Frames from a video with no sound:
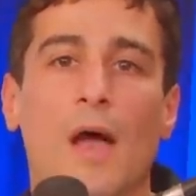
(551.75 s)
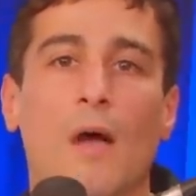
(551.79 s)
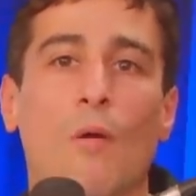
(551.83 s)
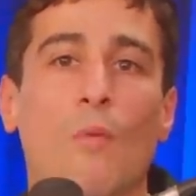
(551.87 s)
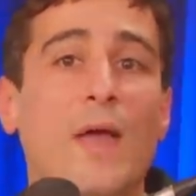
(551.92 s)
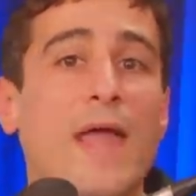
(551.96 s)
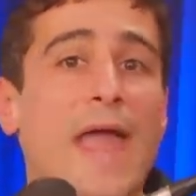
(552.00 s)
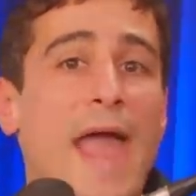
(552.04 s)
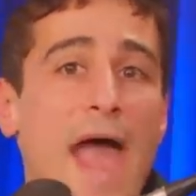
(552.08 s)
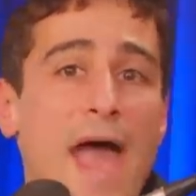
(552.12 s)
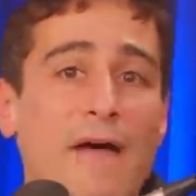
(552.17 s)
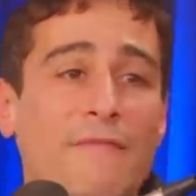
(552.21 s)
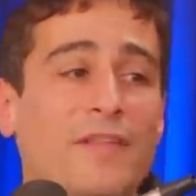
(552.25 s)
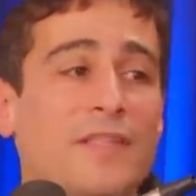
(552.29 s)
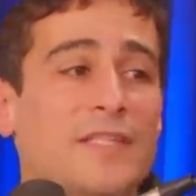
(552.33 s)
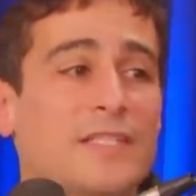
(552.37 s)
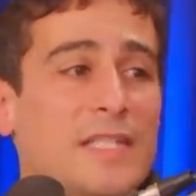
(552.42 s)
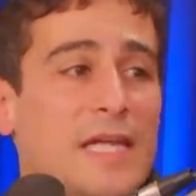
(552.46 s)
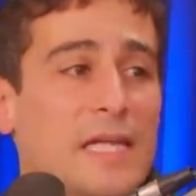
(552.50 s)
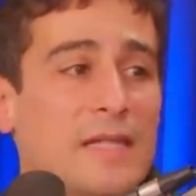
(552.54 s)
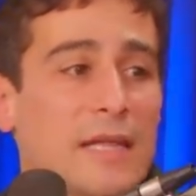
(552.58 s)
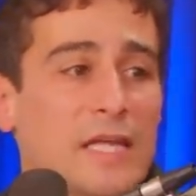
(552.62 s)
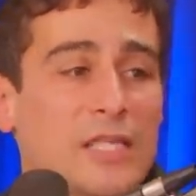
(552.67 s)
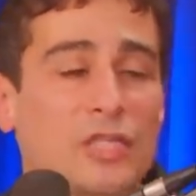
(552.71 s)
We haven't
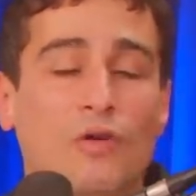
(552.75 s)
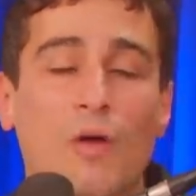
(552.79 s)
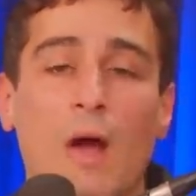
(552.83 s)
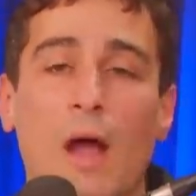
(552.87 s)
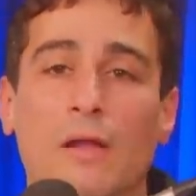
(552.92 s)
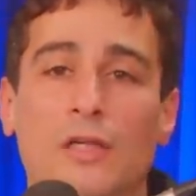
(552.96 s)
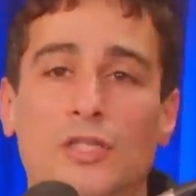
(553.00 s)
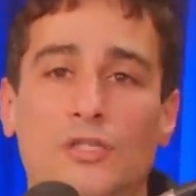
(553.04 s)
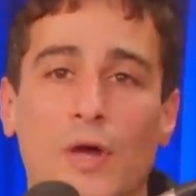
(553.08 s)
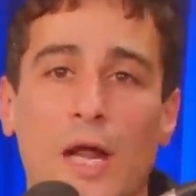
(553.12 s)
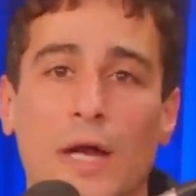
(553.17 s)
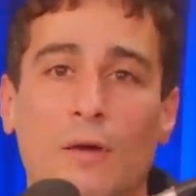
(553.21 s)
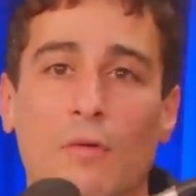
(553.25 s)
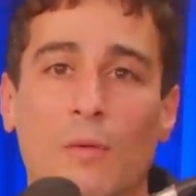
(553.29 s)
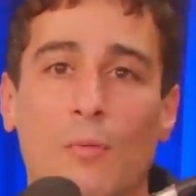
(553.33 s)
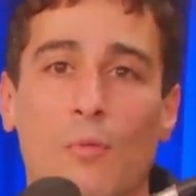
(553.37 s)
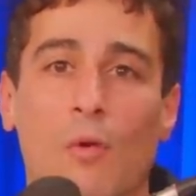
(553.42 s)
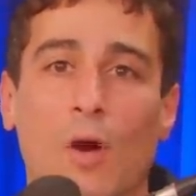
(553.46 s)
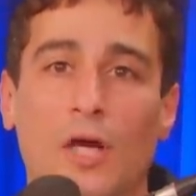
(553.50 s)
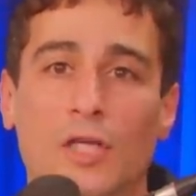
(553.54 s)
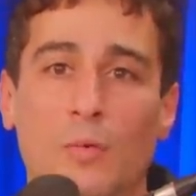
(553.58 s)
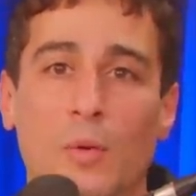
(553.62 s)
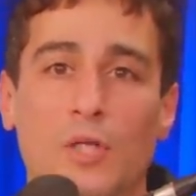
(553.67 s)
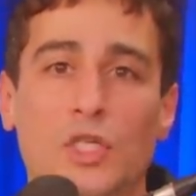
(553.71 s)
seen these CrowdStrike
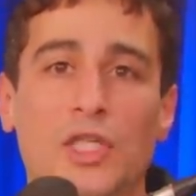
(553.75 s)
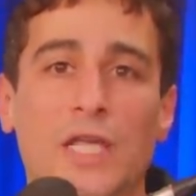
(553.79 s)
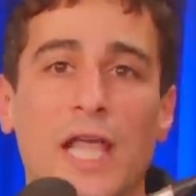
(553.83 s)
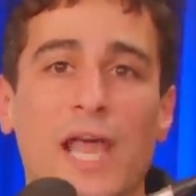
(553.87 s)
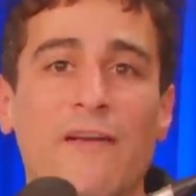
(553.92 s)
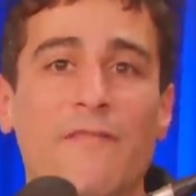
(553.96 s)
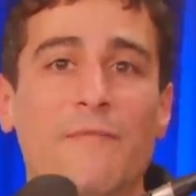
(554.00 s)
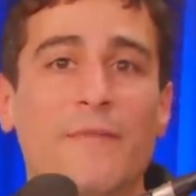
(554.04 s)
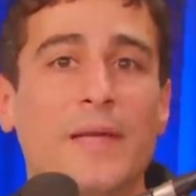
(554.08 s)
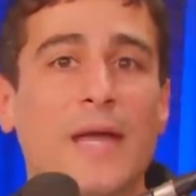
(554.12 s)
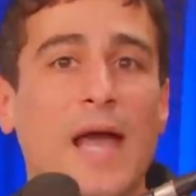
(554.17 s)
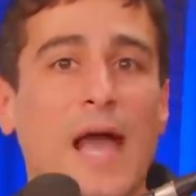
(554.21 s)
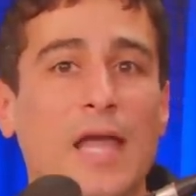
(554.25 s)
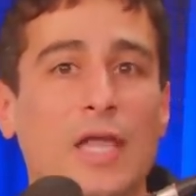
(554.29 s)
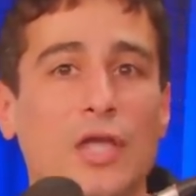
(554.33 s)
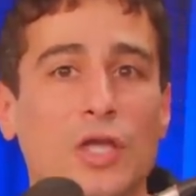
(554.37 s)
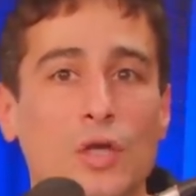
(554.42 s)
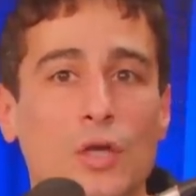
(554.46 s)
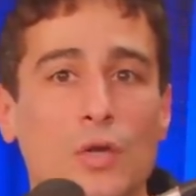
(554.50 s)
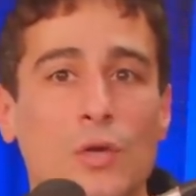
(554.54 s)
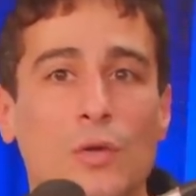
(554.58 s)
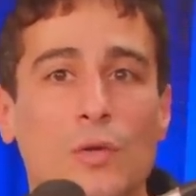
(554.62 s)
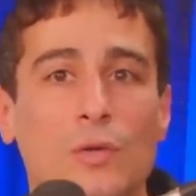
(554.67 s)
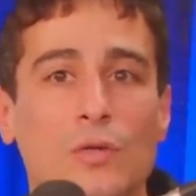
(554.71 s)
reports, which the FBI
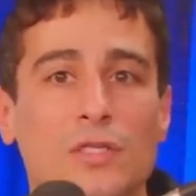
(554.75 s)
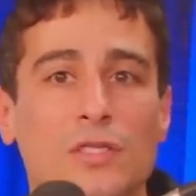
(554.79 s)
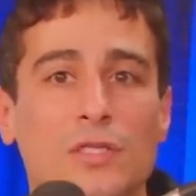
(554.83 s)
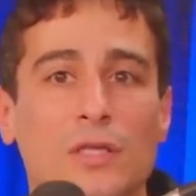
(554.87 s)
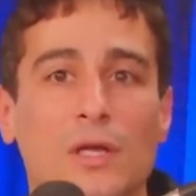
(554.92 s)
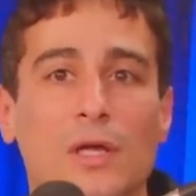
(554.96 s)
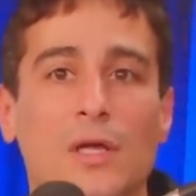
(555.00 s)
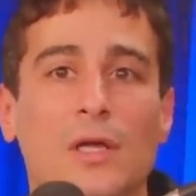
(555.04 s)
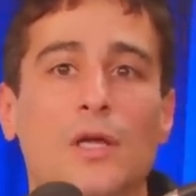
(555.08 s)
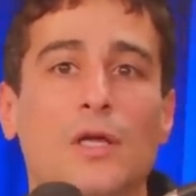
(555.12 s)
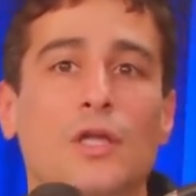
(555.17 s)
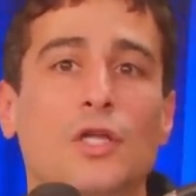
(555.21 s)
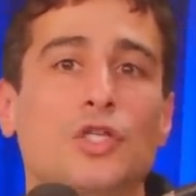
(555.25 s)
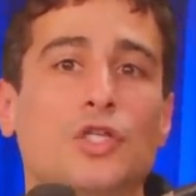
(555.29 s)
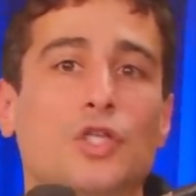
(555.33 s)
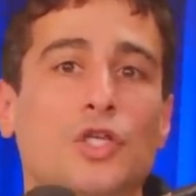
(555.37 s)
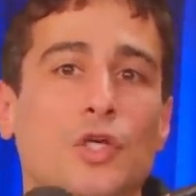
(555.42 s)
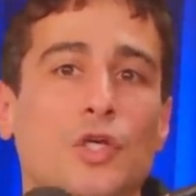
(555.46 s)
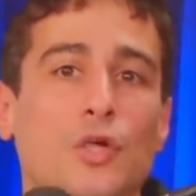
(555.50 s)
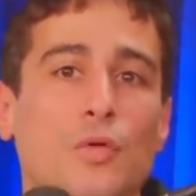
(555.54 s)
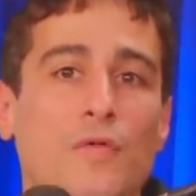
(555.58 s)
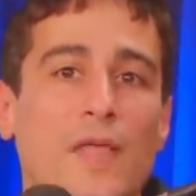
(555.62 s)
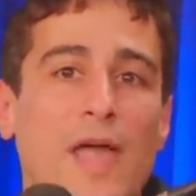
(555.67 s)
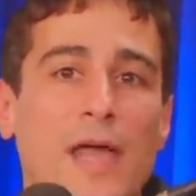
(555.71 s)
used
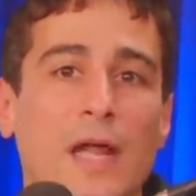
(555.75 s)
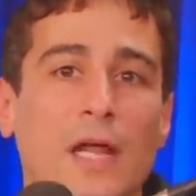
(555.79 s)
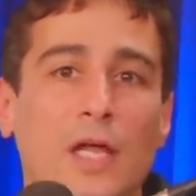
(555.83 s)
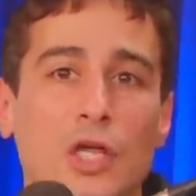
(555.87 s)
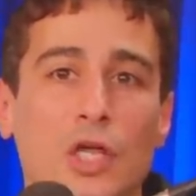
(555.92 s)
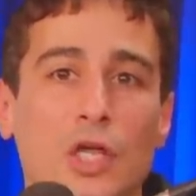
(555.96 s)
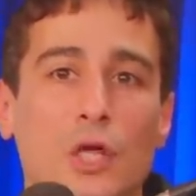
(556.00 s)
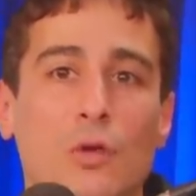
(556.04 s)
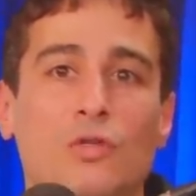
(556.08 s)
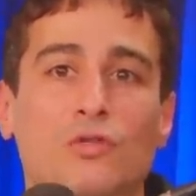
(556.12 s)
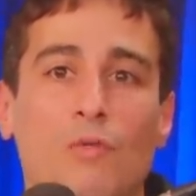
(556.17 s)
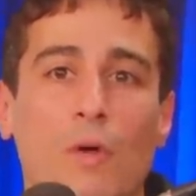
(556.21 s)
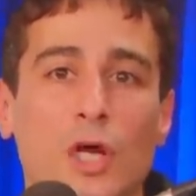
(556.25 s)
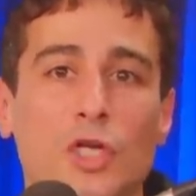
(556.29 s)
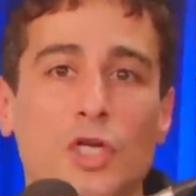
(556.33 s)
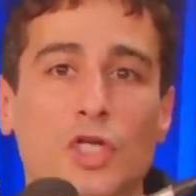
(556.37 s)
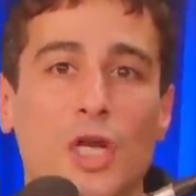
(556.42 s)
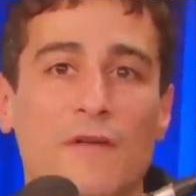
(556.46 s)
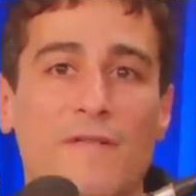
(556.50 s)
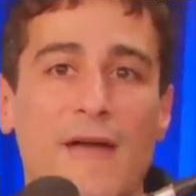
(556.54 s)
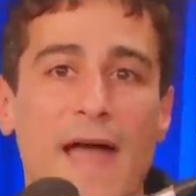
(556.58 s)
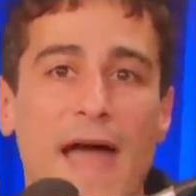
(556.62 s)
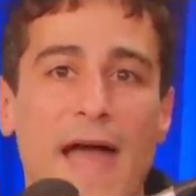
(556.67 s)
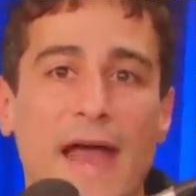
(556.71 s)
to then accuse
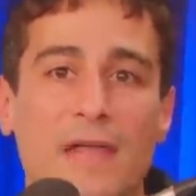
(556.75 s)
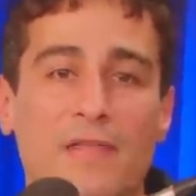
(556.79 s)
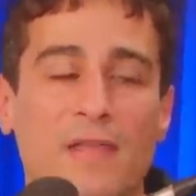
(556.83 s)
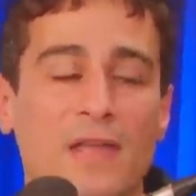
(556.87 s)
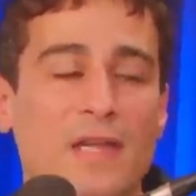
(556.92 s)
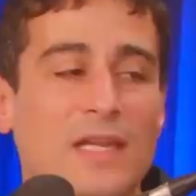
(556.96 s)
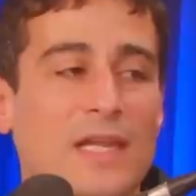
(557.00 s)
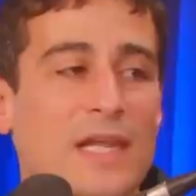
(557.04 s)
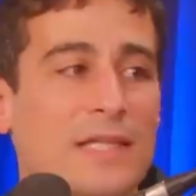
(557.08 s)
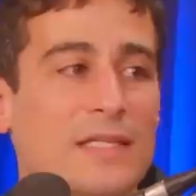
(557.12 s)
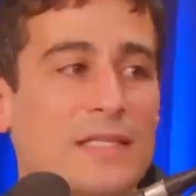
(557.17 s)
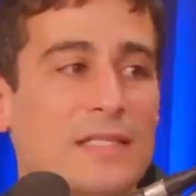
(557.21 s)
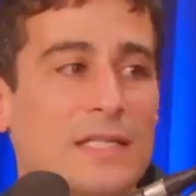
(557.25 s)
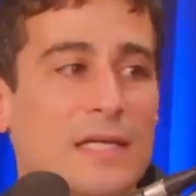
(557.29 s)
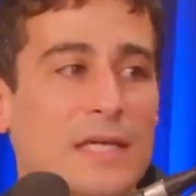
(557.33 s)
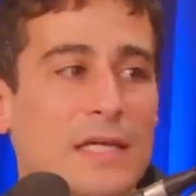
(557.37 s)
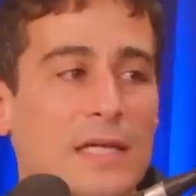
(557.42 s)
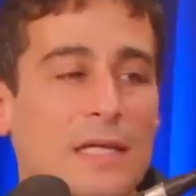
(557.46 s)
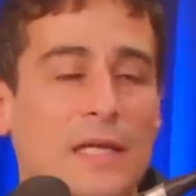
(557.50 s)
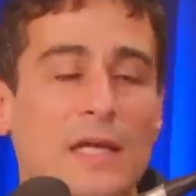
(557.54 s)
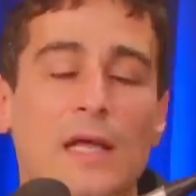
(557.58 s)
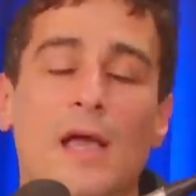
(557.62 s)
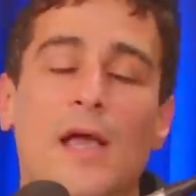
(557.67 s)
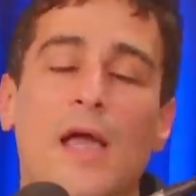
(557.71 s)
Russia of hacking the DNC.